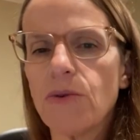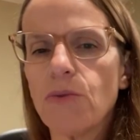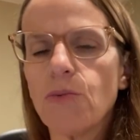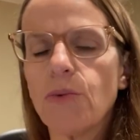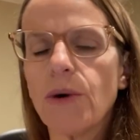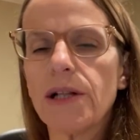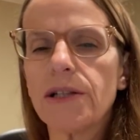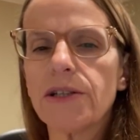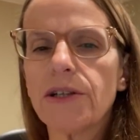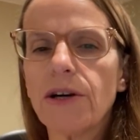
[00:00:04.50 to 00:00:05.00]

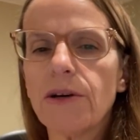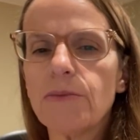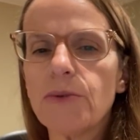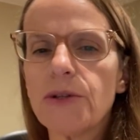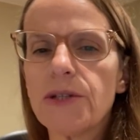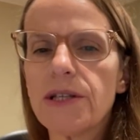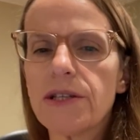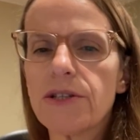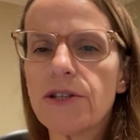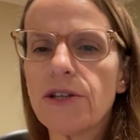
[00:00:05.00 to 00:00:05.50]
Welcome to
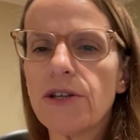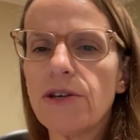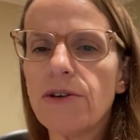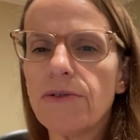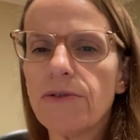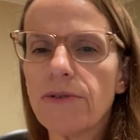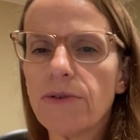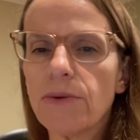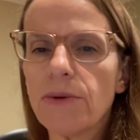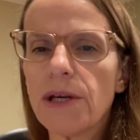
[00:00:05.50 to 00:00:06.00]
this
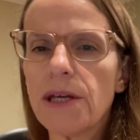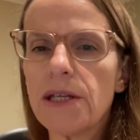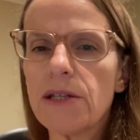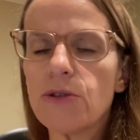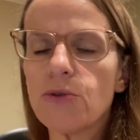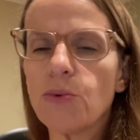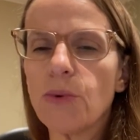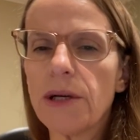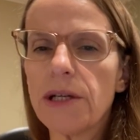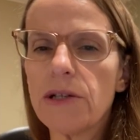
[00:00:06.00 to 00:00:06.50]
Q3
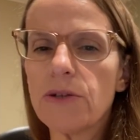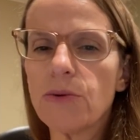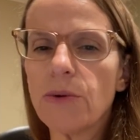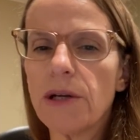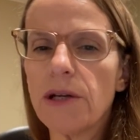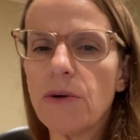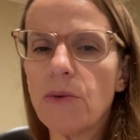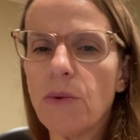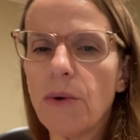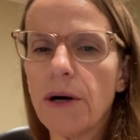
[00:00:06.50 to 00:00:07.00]

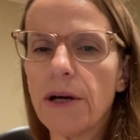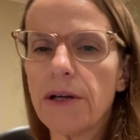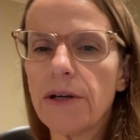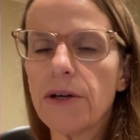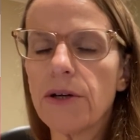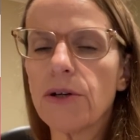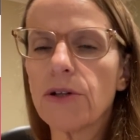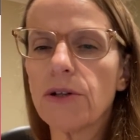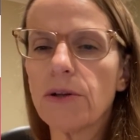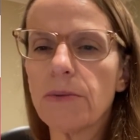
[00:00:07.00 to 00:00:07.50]
2021
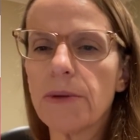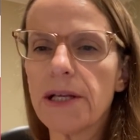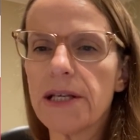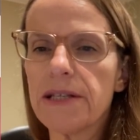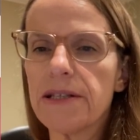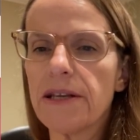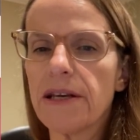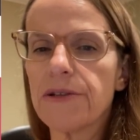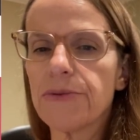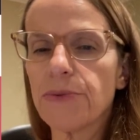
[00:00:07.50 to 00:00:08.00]
Global
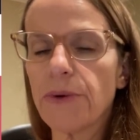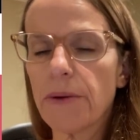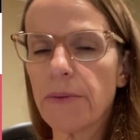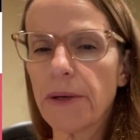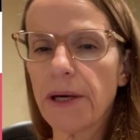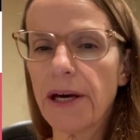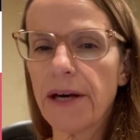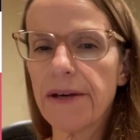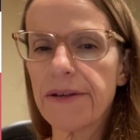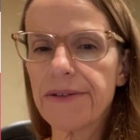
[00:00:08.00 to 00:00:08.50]
ACS
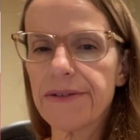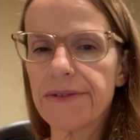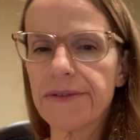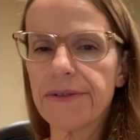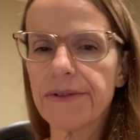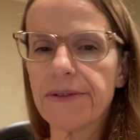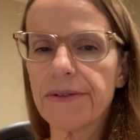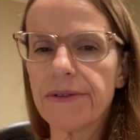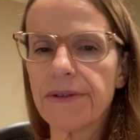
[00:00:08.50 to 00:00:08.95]
webcast.